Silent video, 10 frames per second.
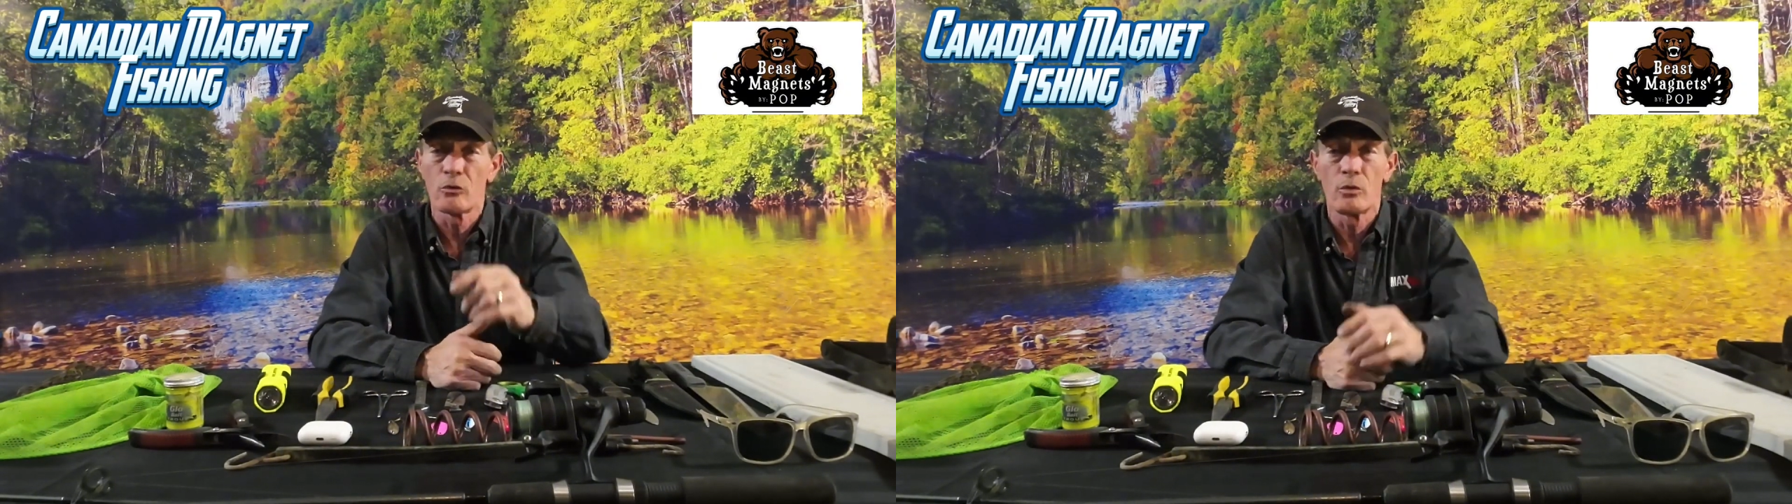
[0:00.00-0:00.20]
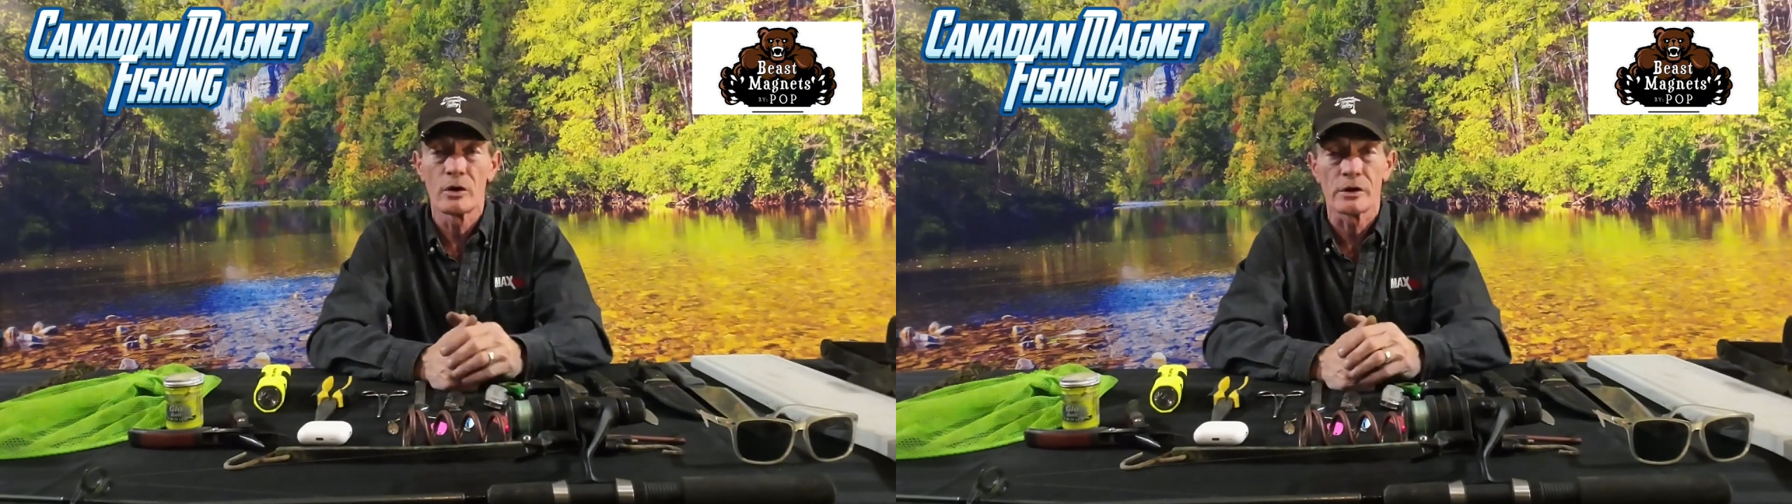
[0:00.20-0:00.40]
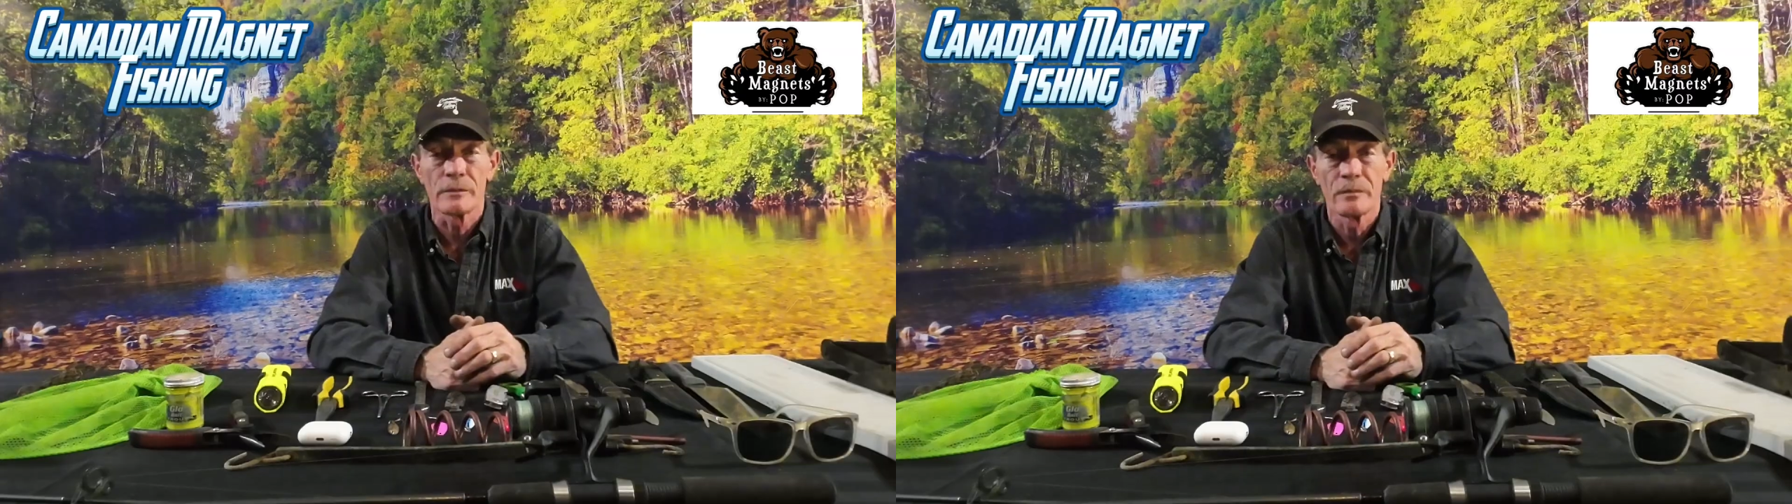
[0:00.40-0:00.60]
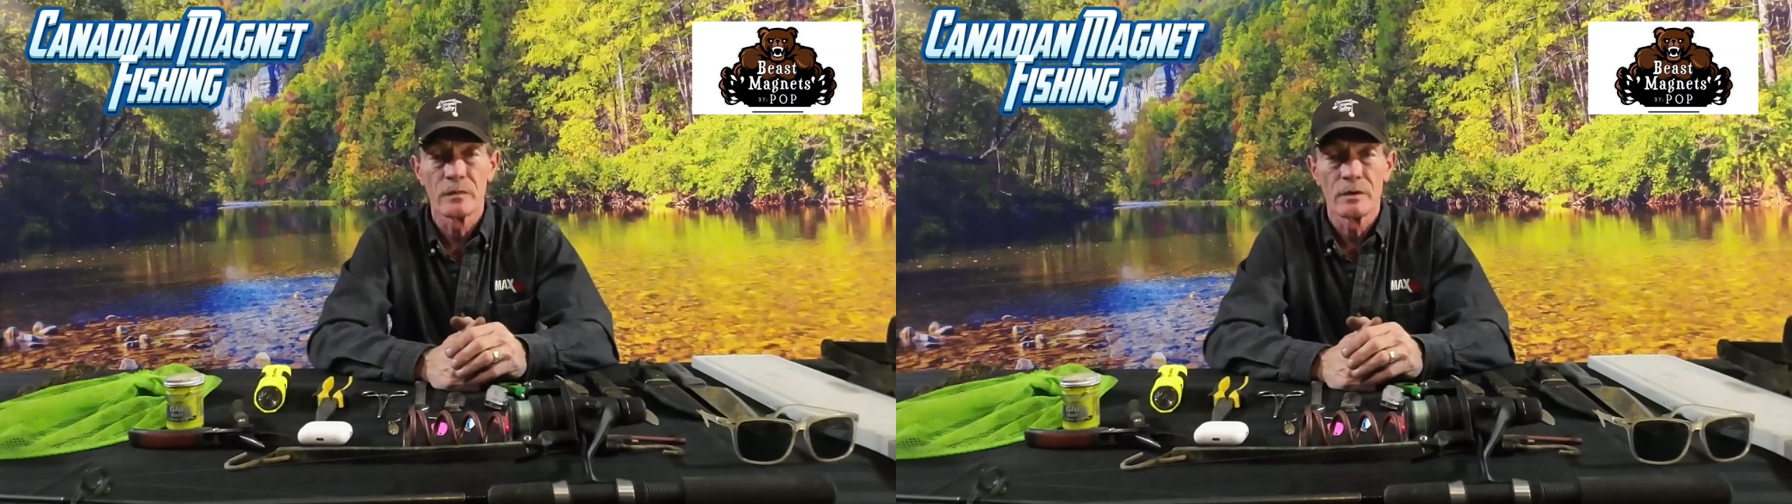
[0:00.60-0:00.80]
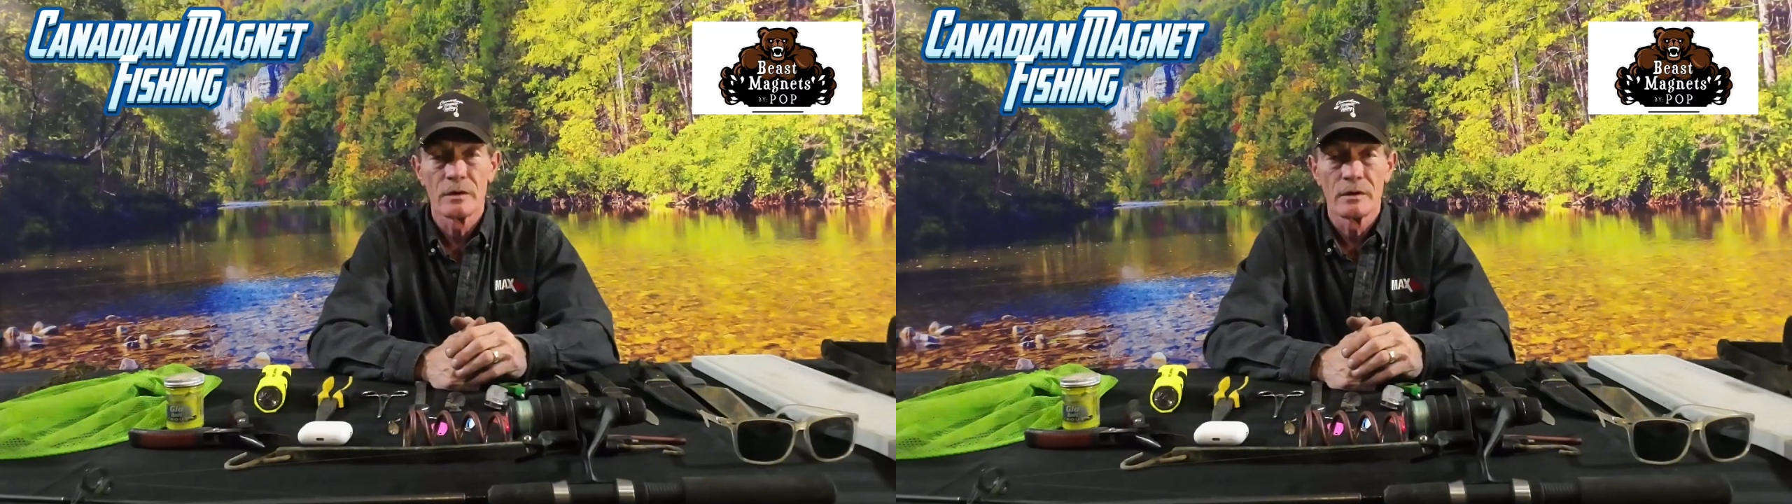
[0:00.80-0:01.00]
water.
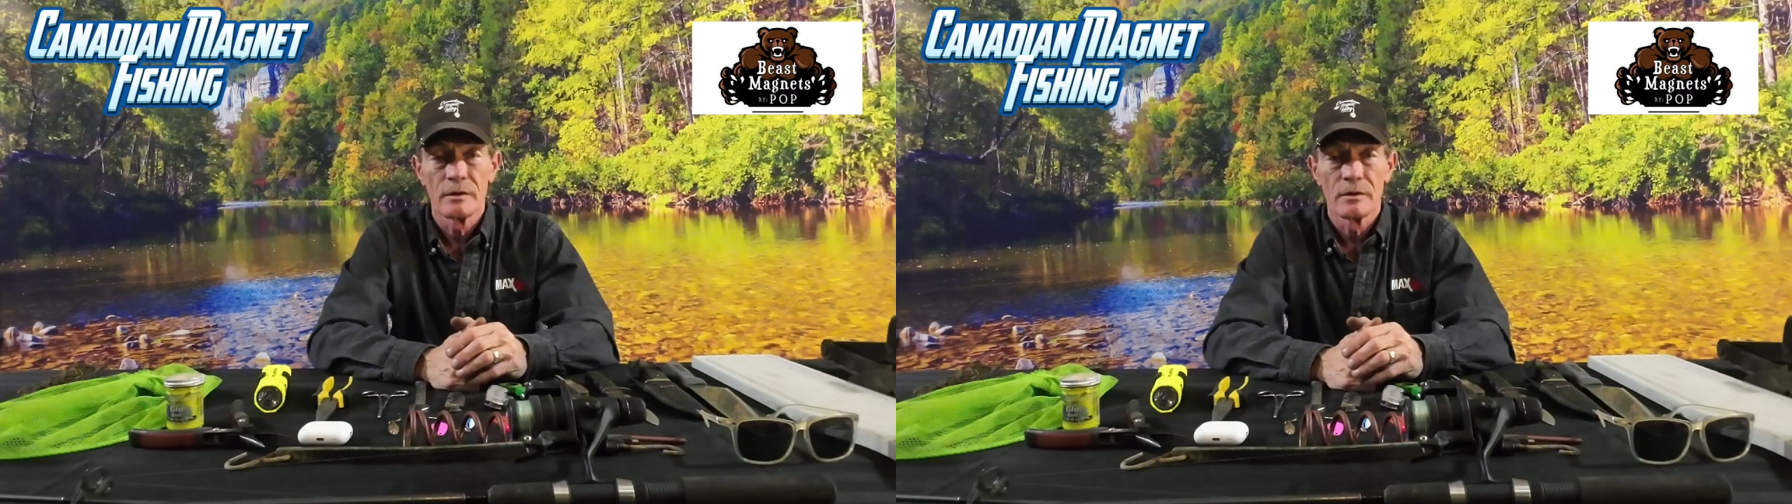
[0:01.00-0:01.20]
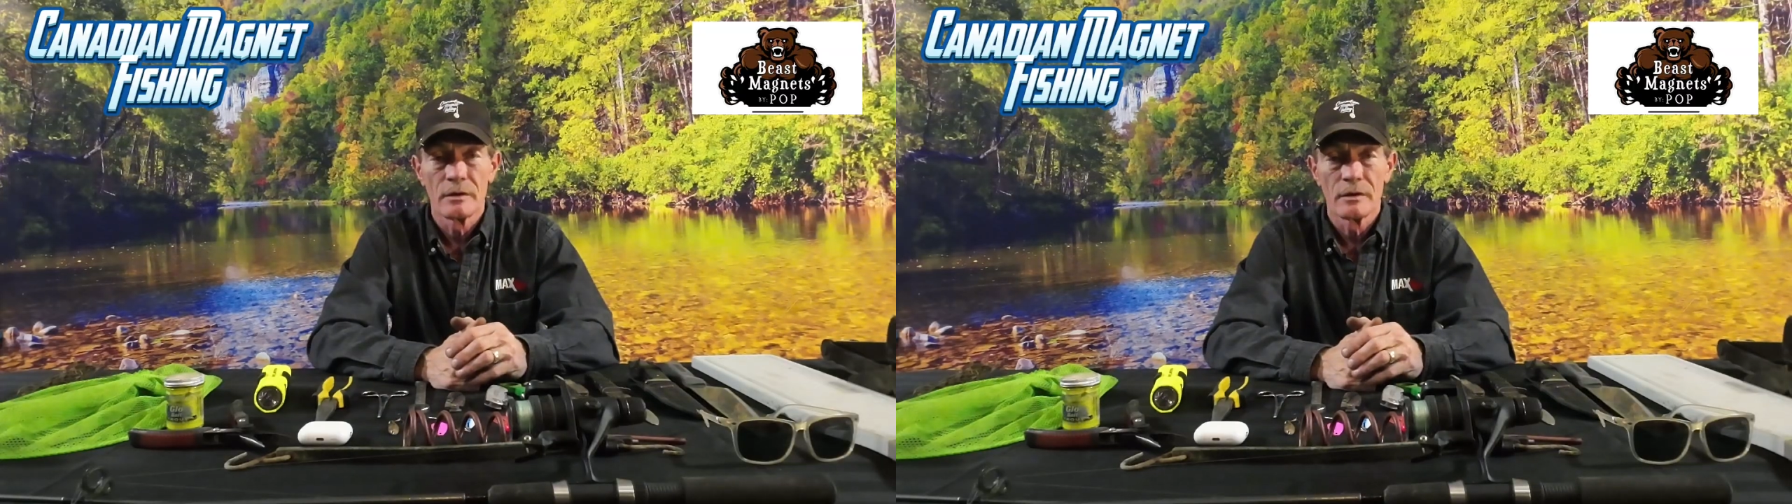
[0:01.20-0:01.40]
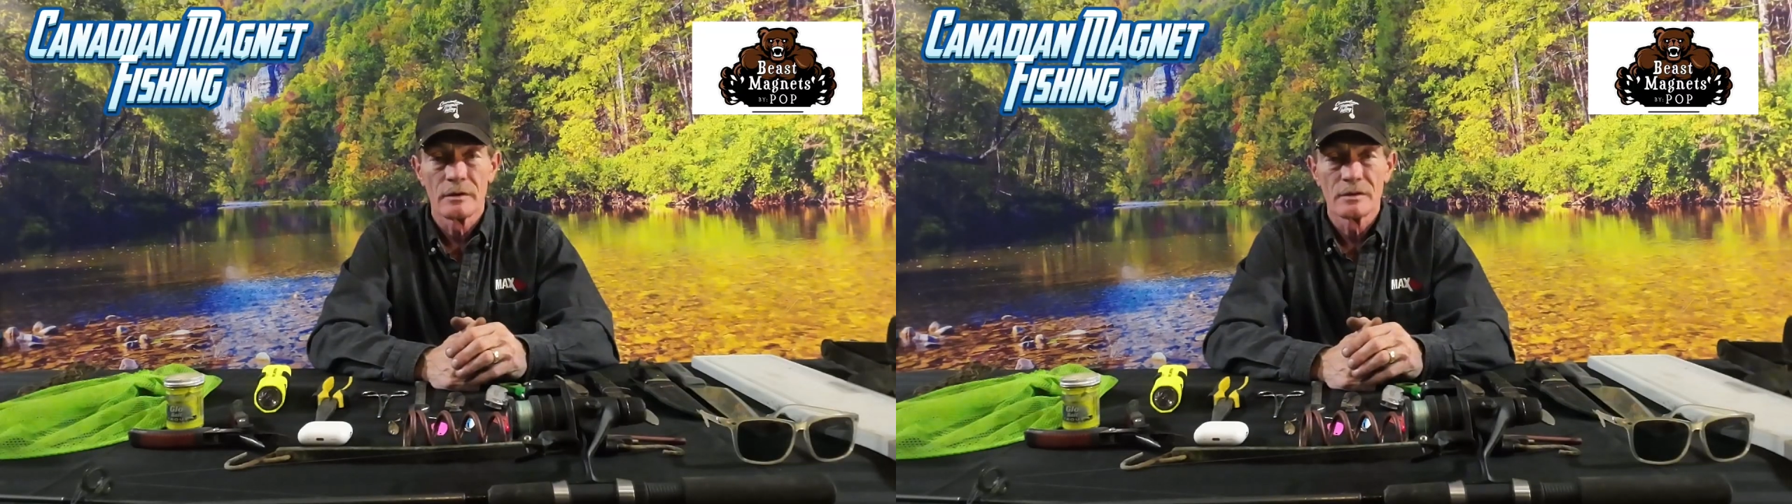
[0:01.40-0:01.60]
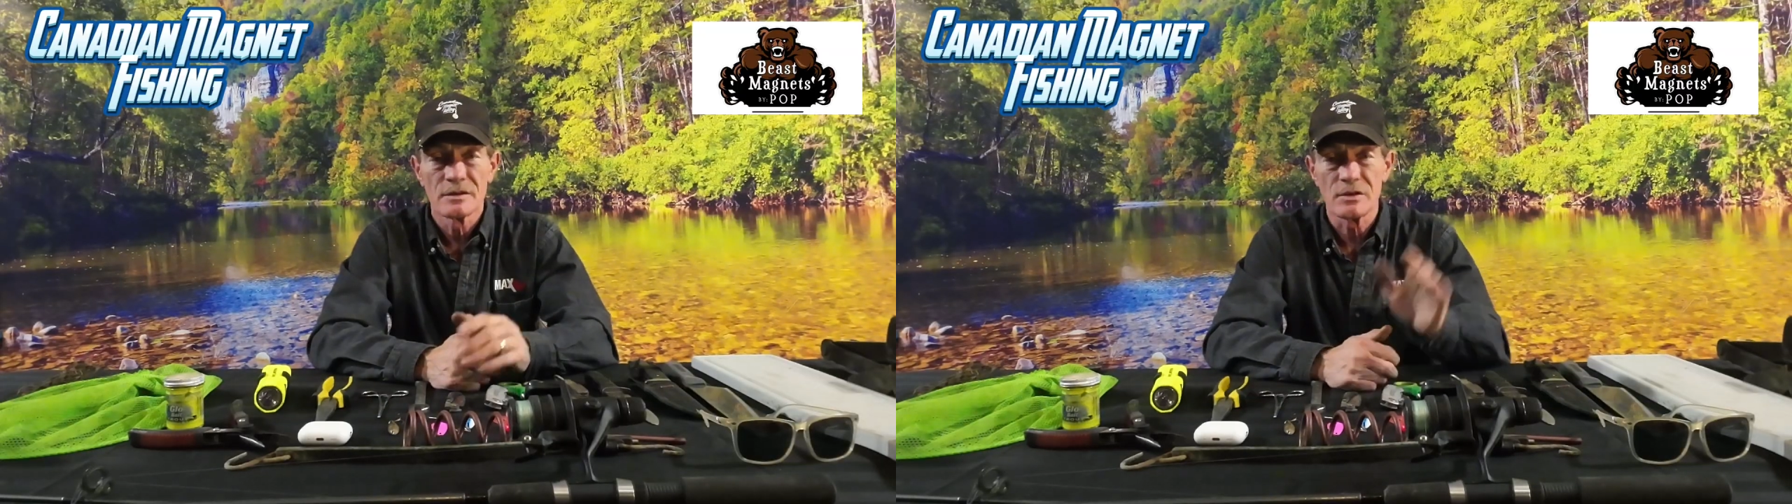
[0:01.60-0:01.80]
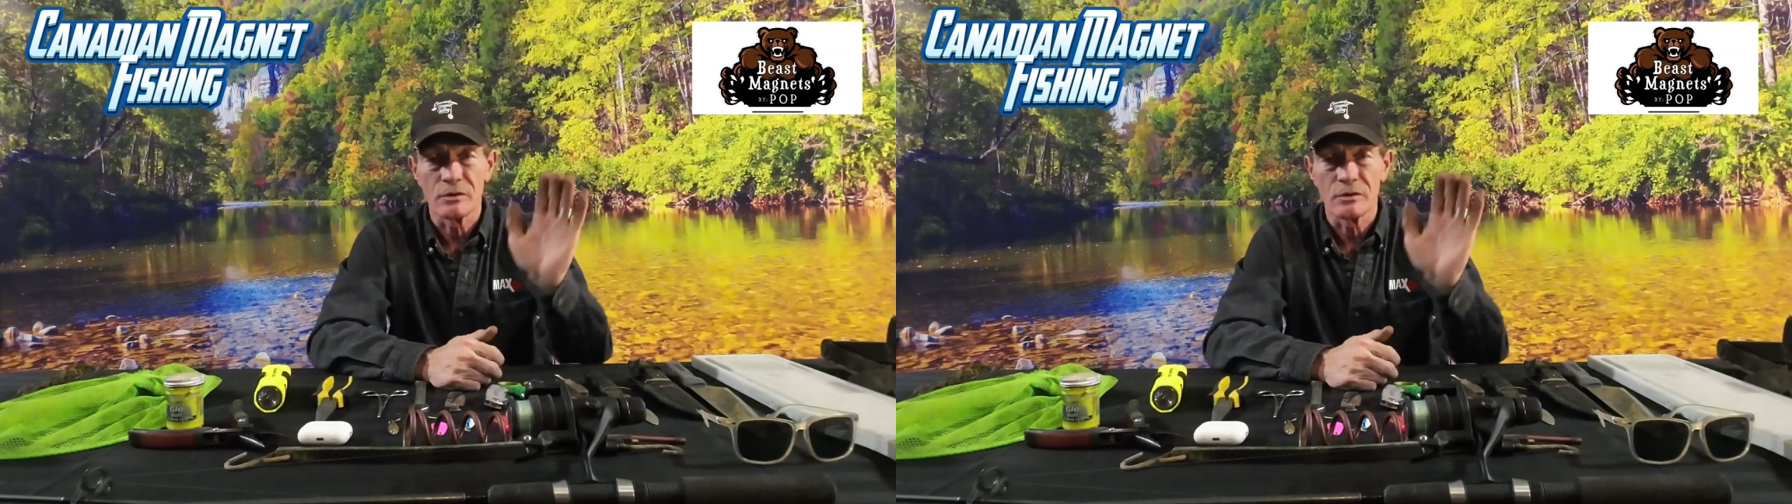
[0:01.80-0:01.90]
See